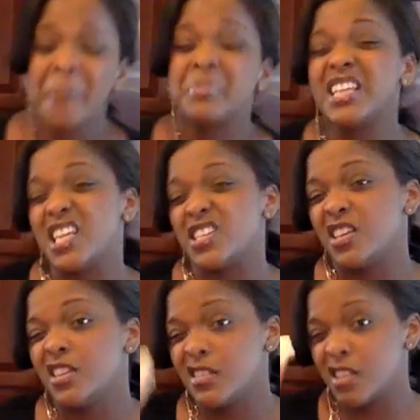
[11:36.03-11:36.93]
Please,
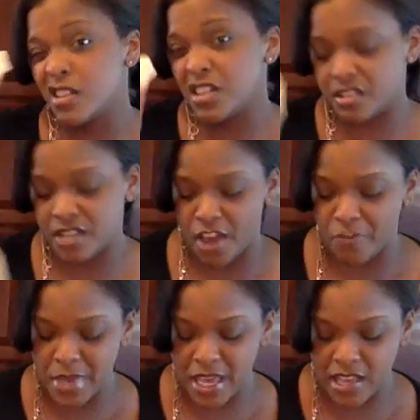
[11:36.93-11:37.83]
the good stuff,
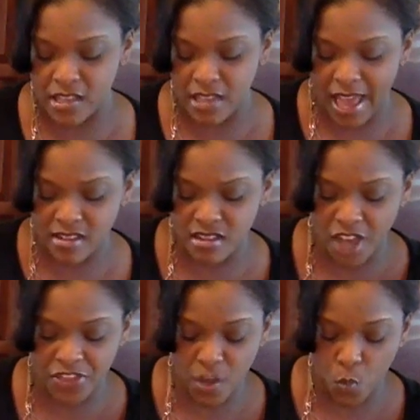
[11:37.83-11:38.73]
because there's
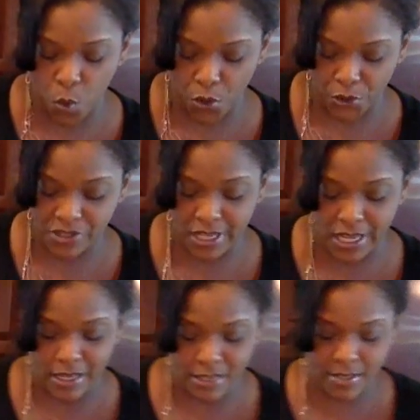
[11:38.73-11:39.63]
nothing worse than
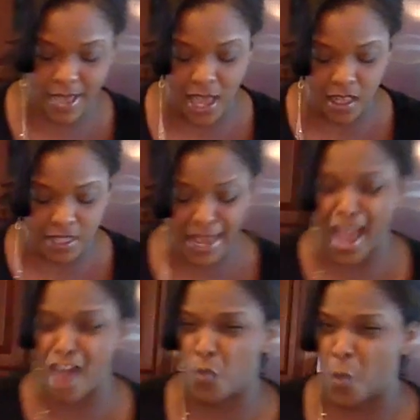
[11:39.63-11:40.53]
in a salad to
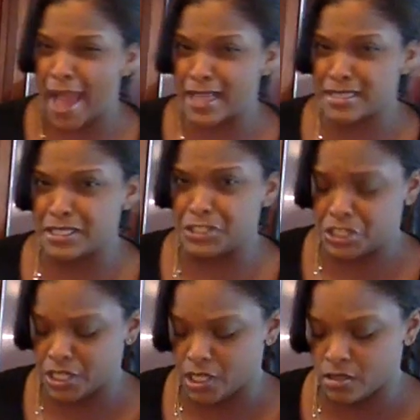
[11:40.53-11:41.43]
have waxy
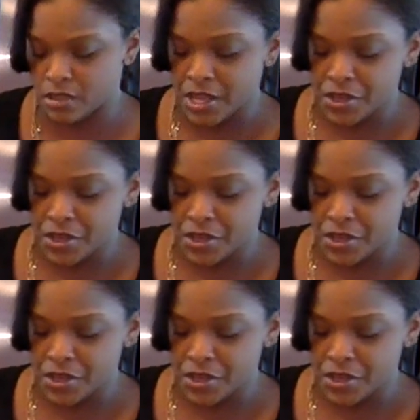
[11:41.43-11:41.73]
cheese.